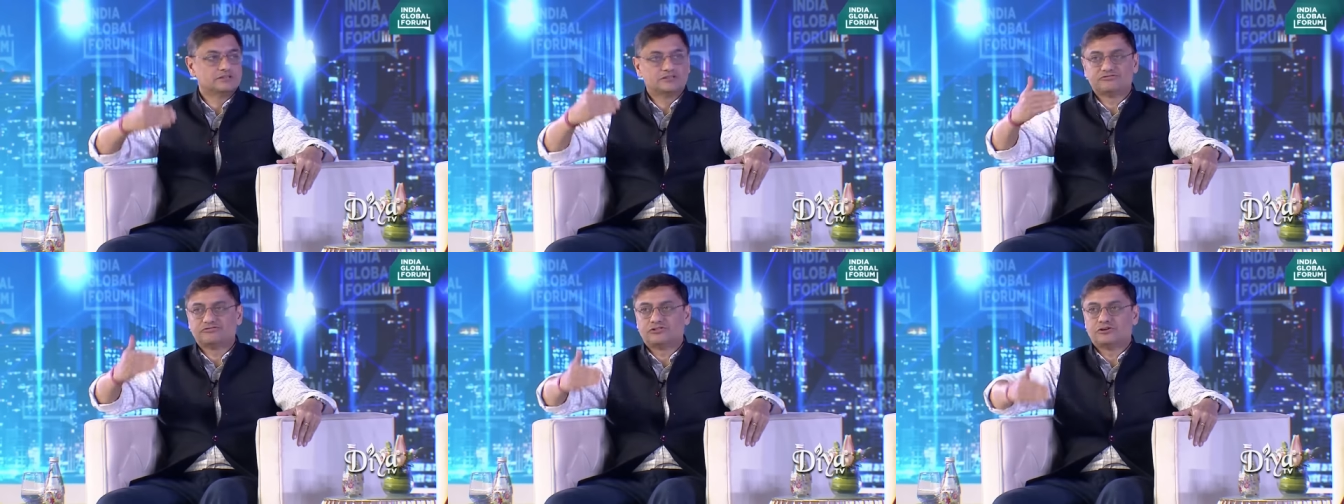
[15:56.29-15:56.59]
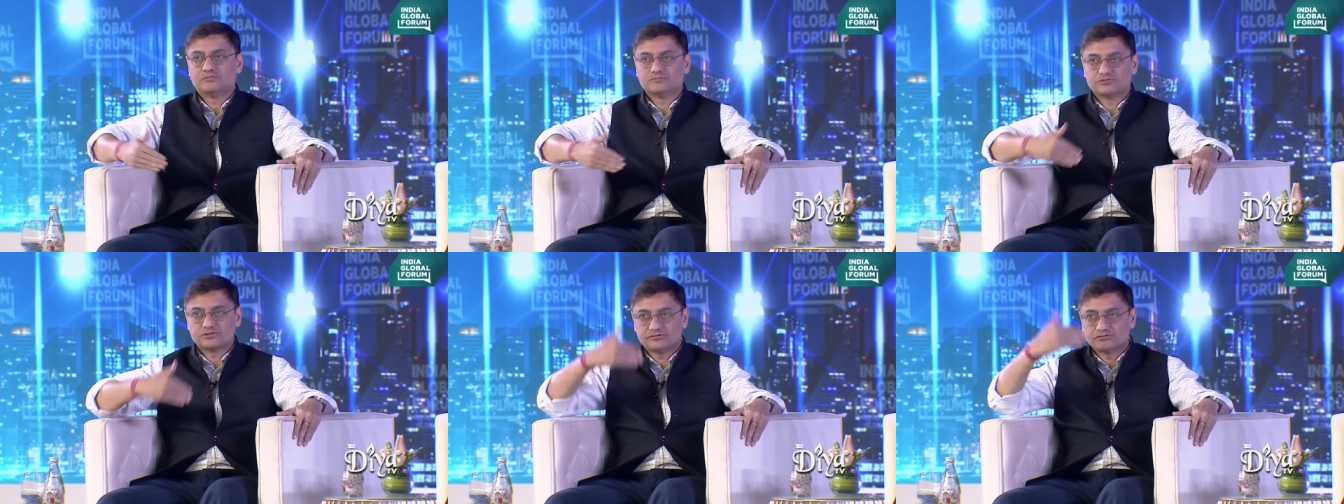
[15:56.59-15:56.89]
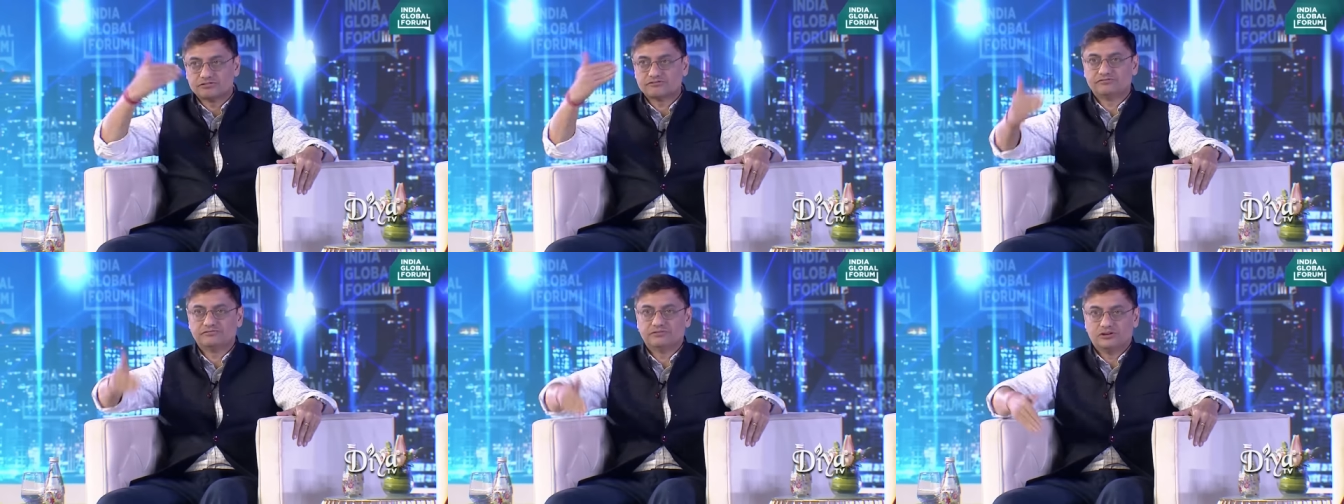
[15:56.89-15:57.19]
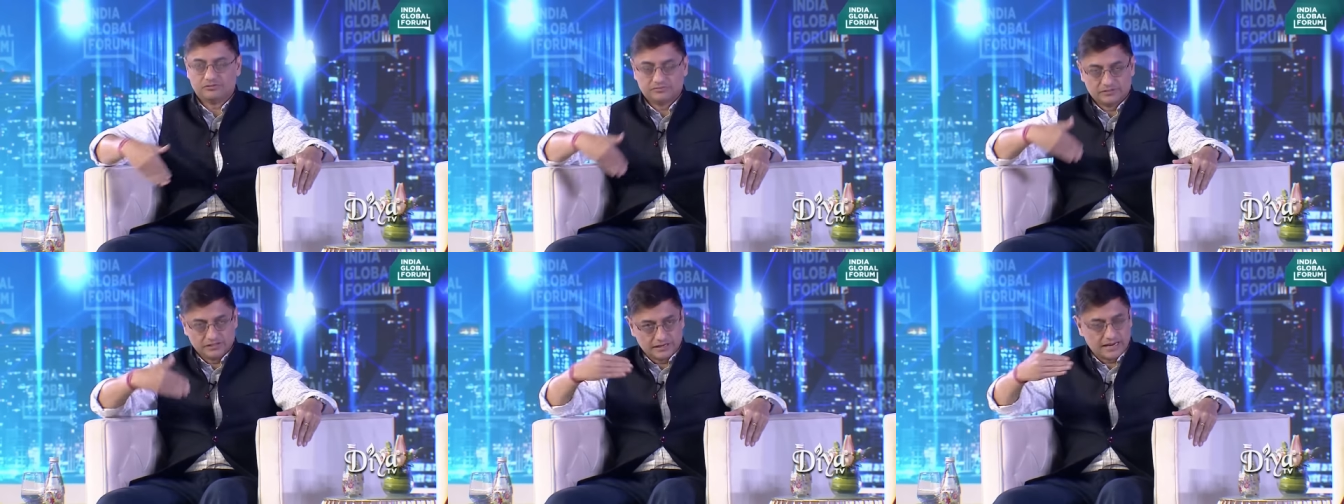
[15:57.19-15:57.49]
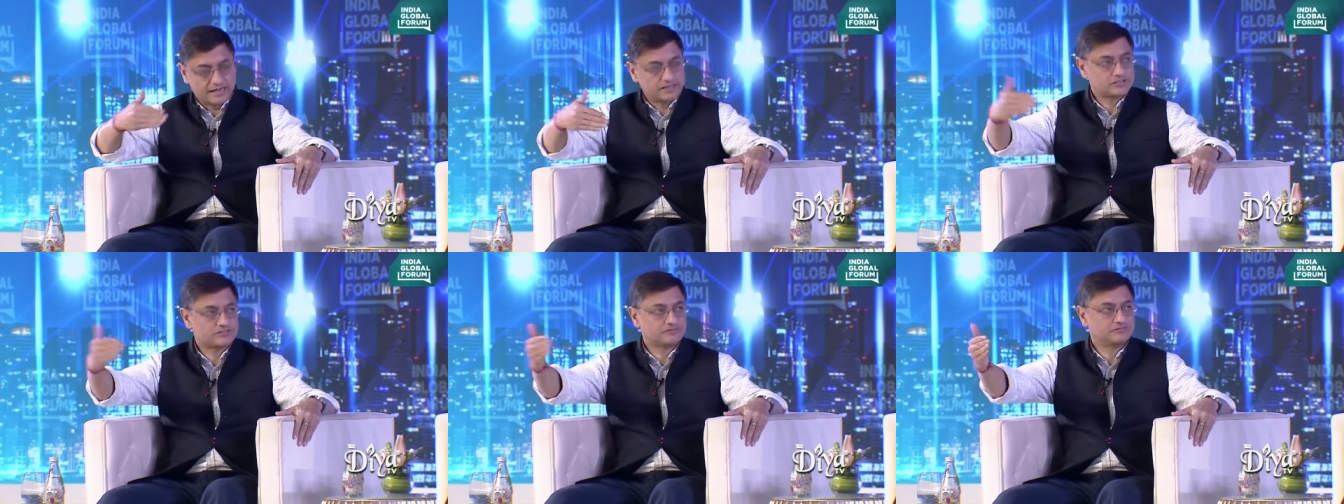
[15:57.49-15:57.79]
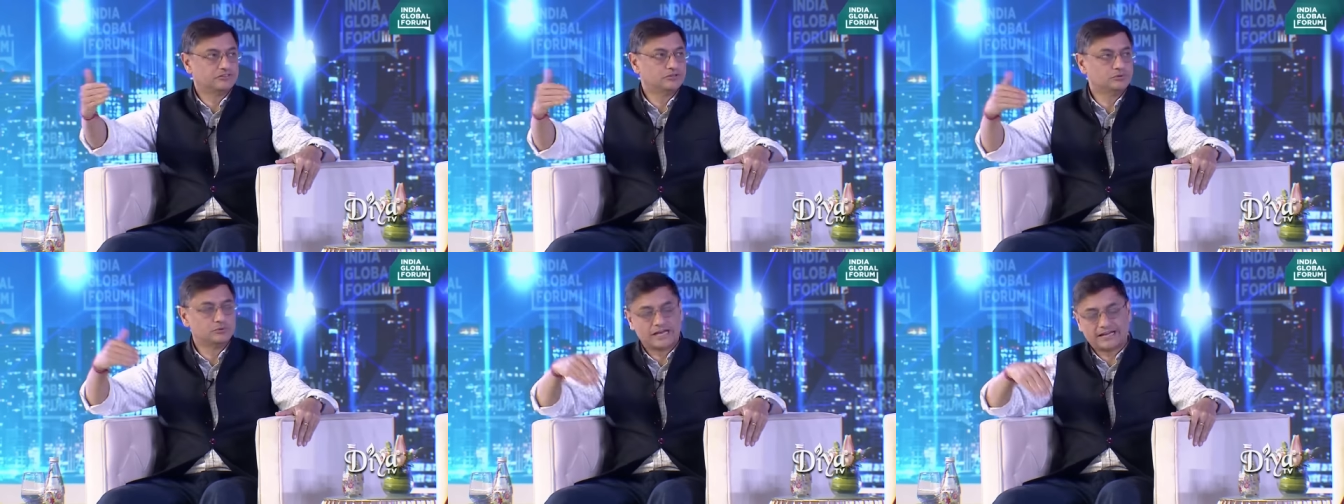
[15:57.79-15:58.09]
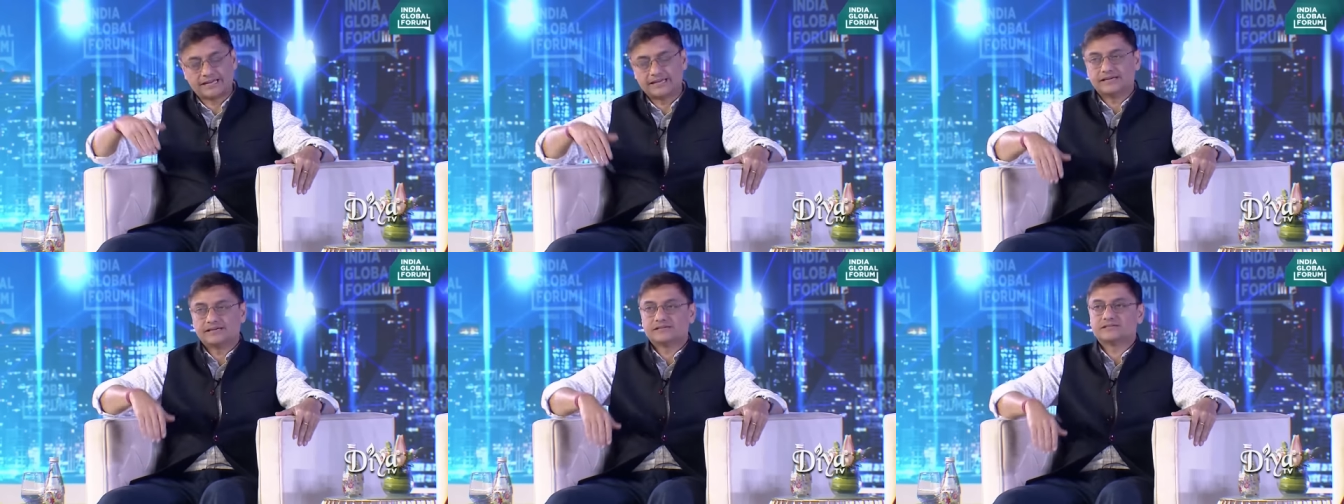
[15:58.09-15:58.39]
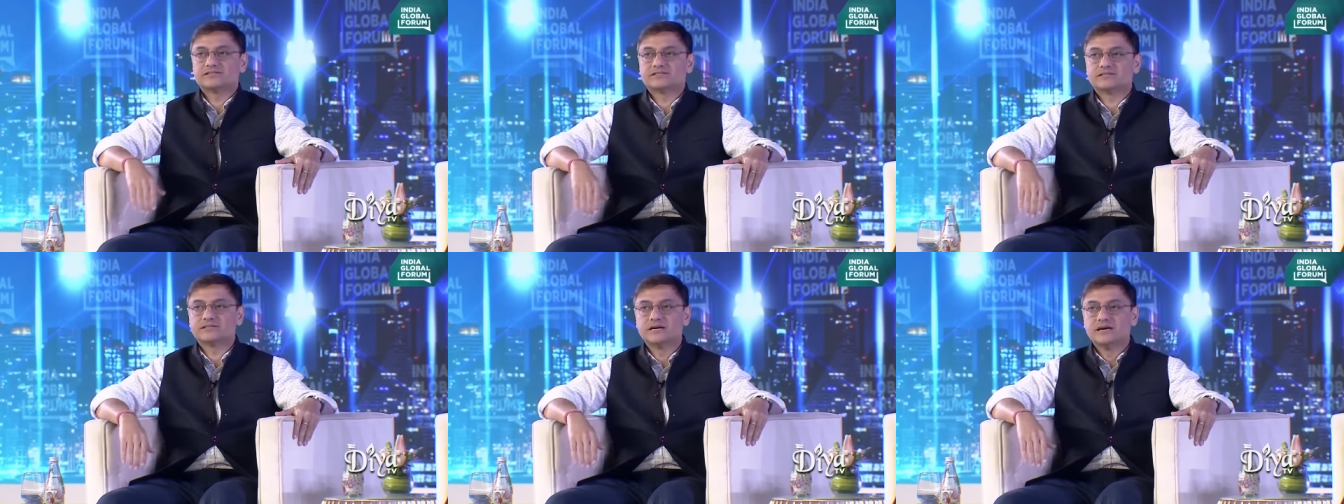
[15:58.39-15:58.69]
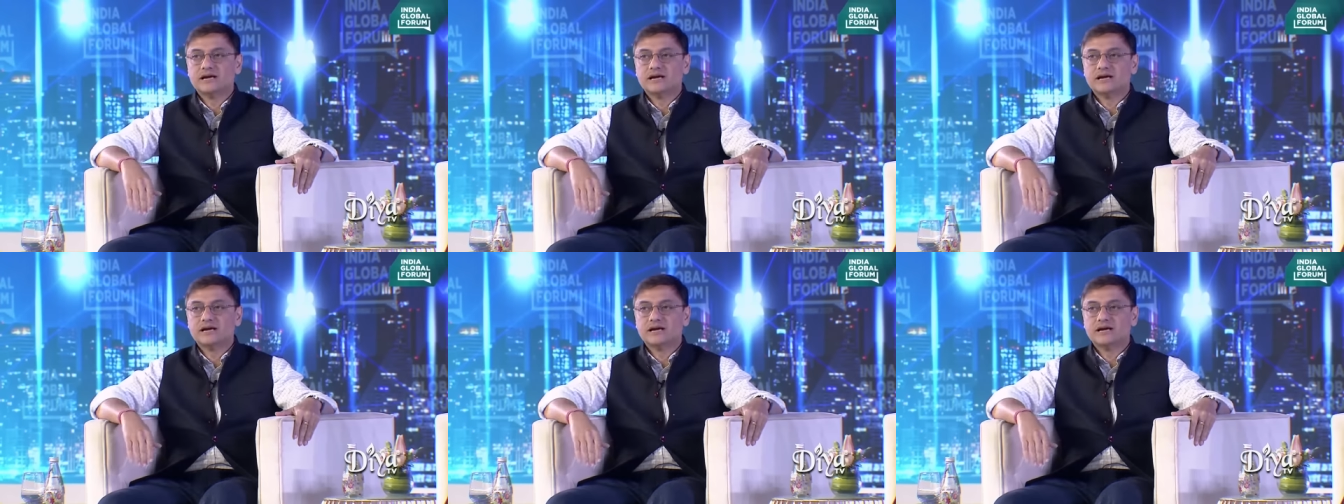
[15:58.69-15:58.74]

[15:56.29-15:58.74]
reforms of the next few decades.